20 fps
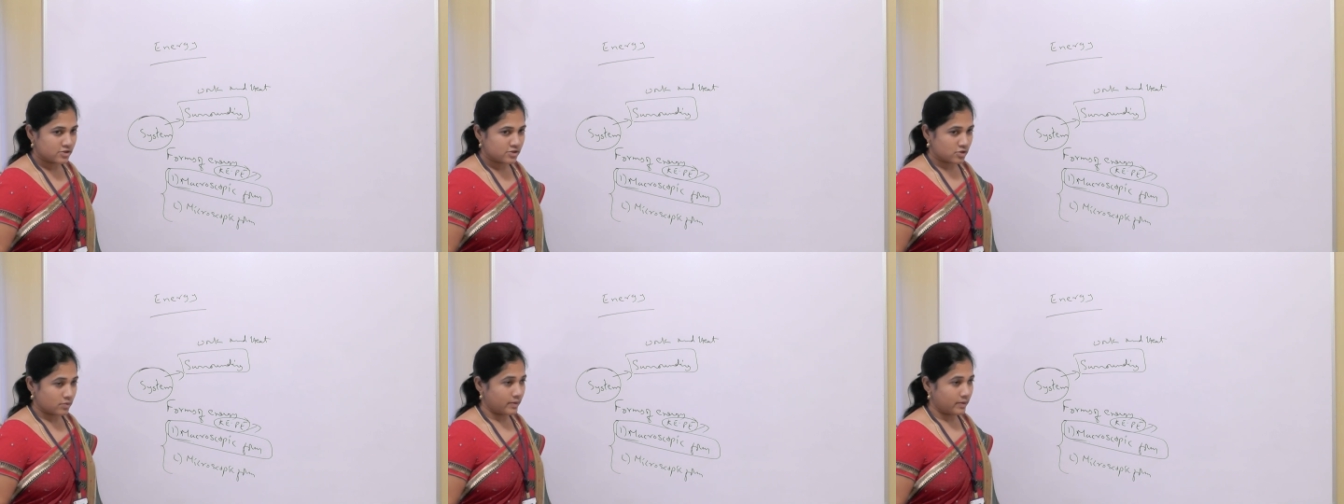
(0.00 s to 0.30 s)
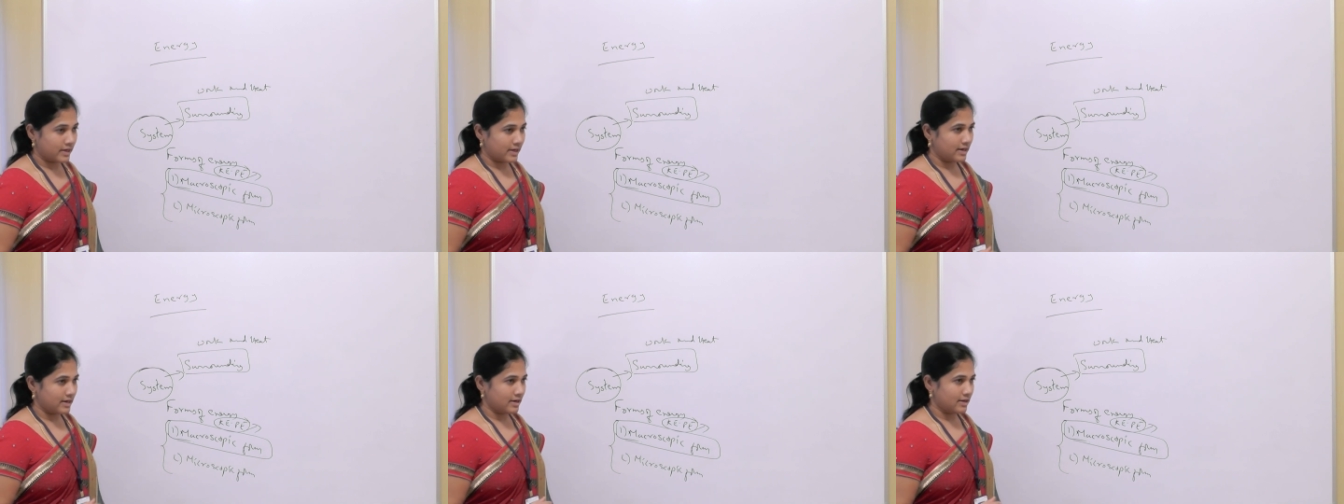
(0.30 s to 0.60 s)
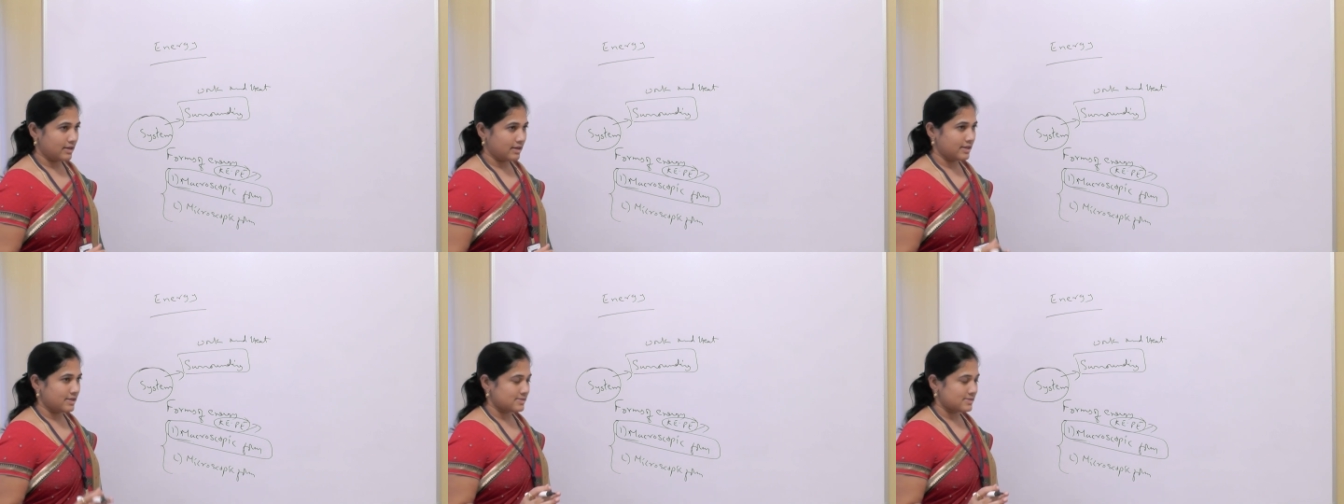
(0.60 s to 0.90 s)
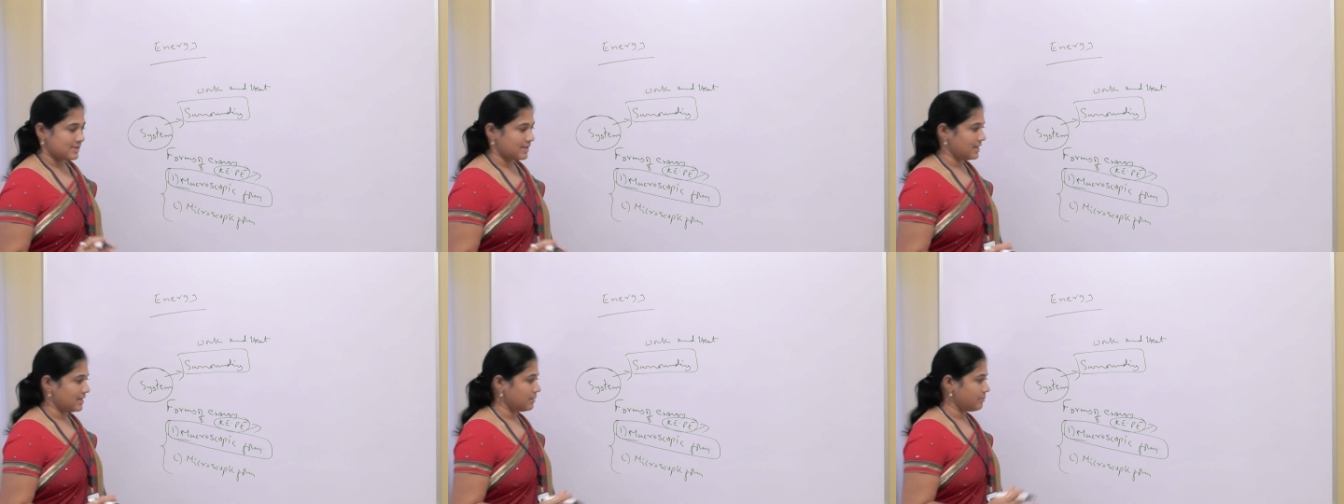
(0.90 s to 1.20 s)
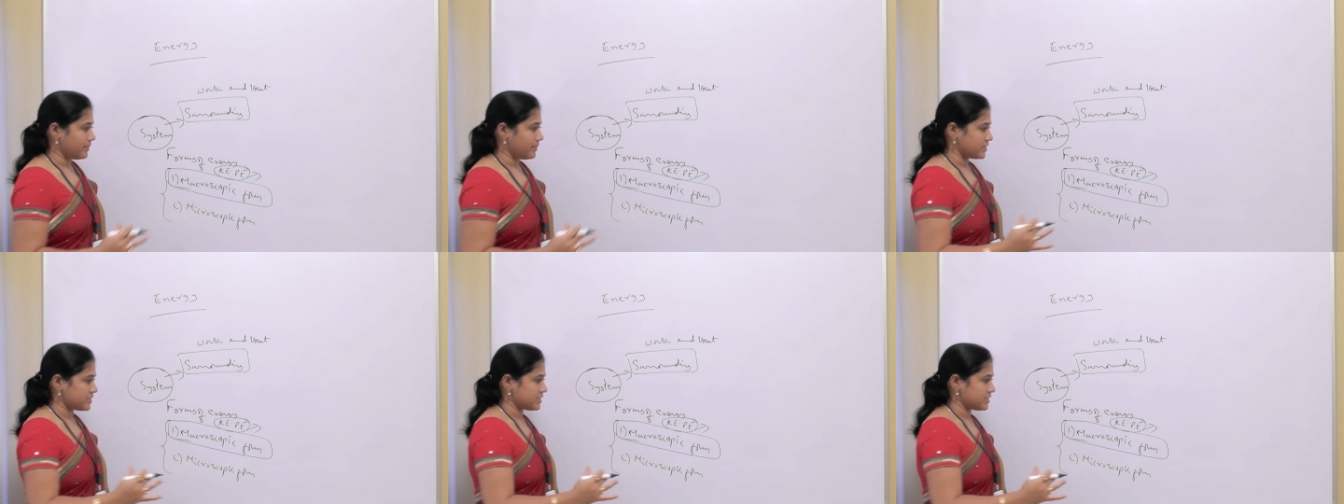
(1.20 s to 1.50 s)
So we can easily
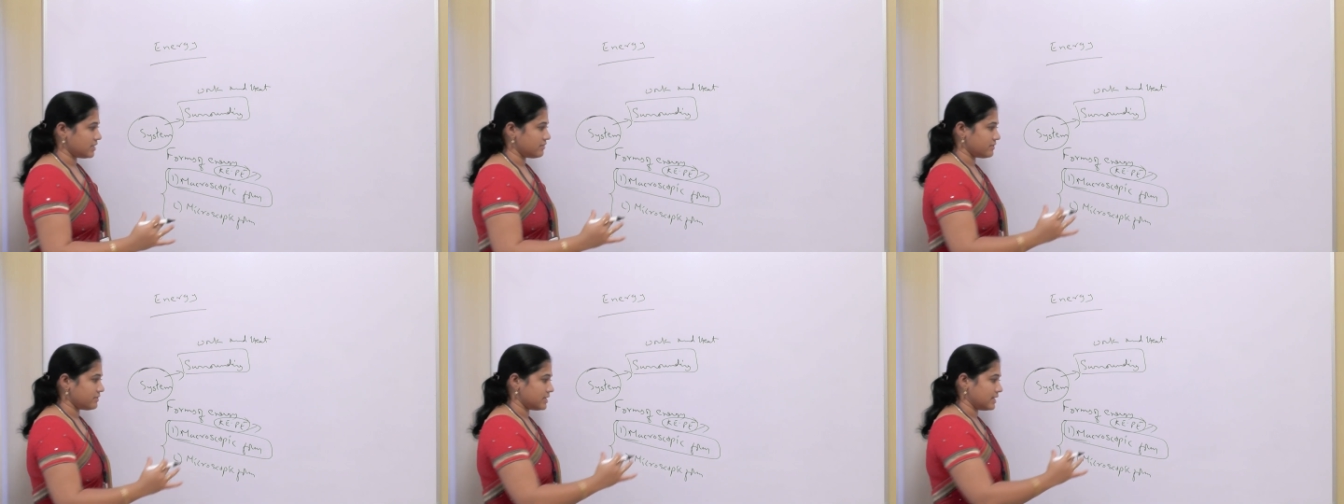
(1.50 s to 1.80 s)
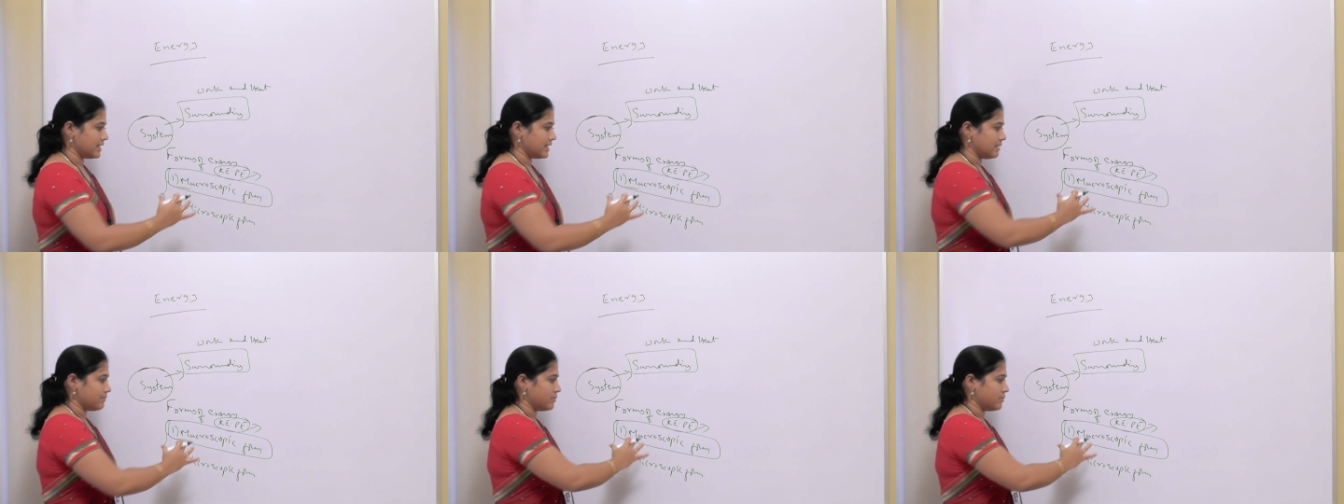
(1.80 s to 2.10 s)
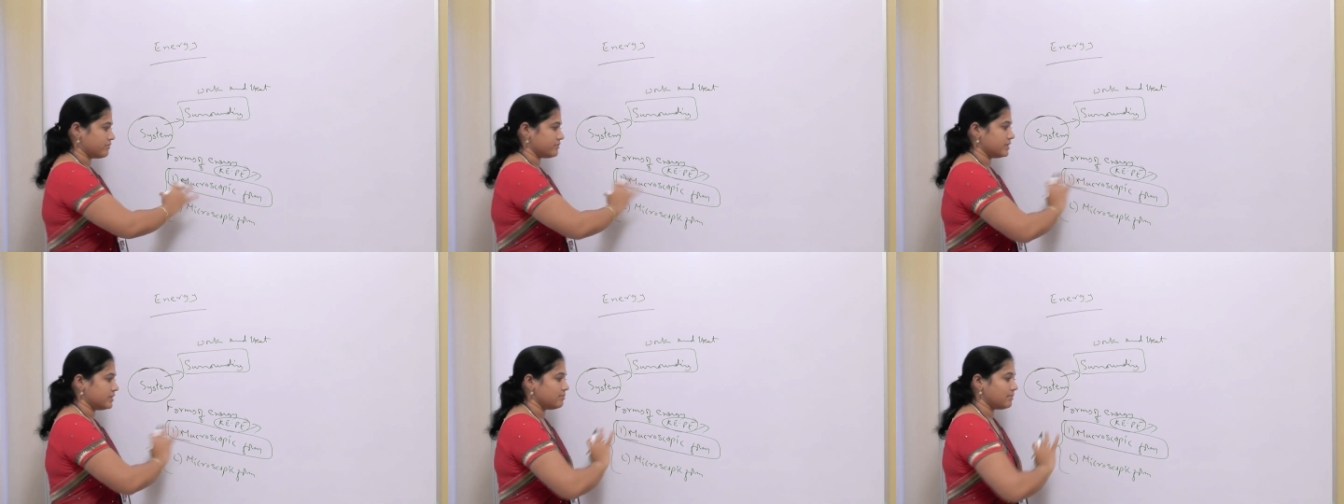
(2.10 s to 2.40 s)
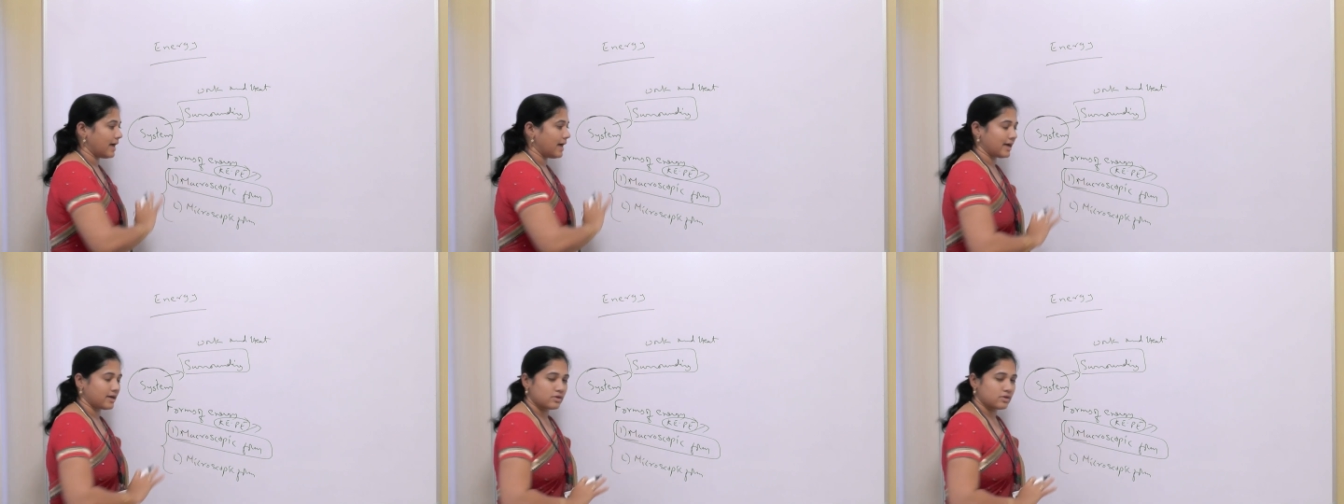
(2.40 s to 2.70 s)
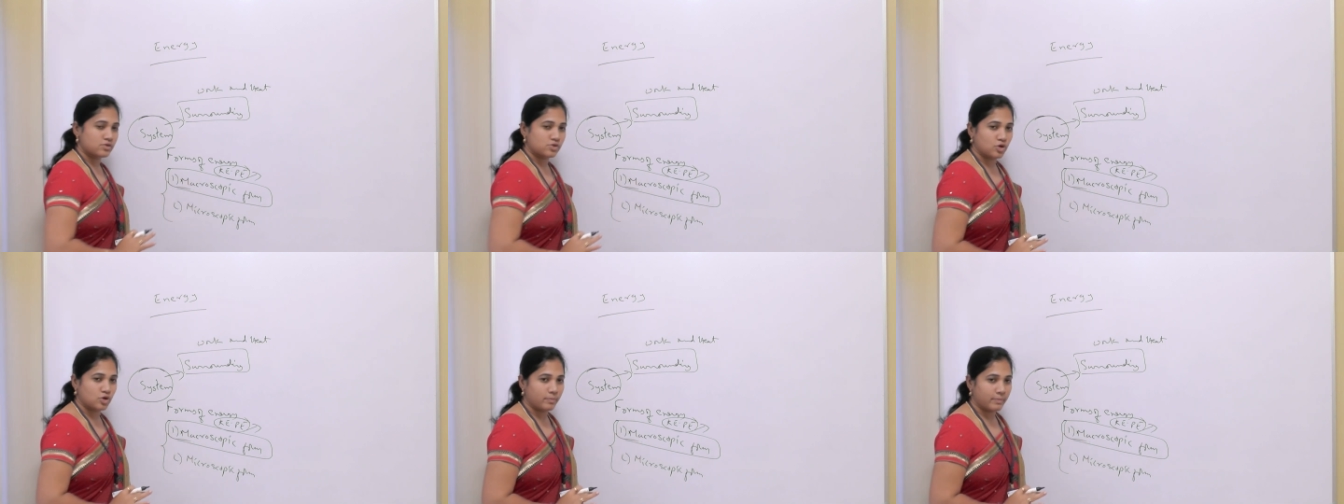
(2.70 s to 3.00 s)
measure with the help of the
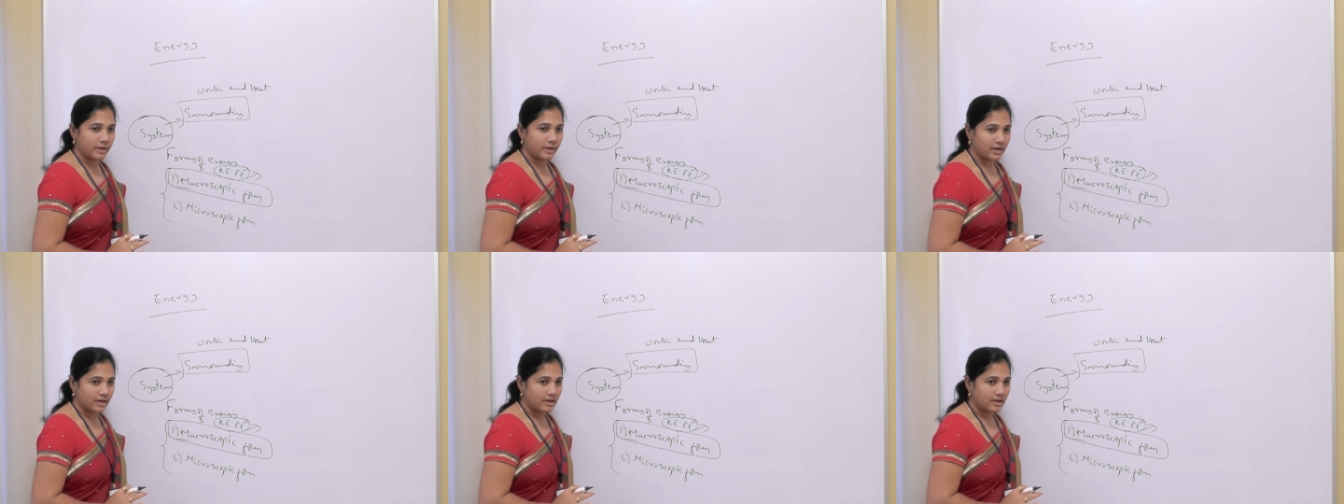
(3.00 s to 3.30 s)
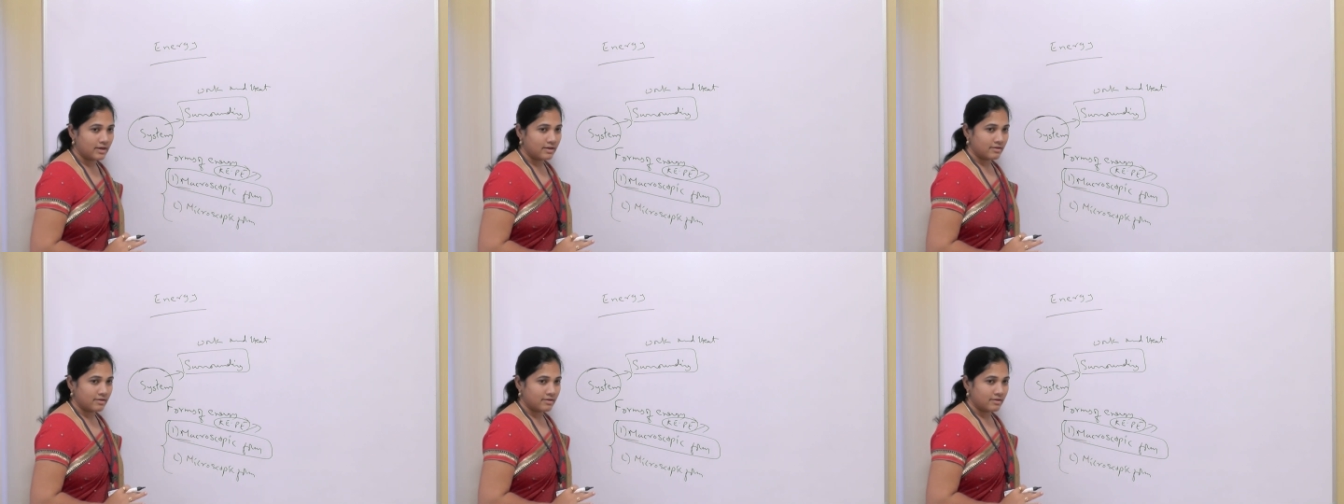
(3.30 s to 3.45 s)
macroscopic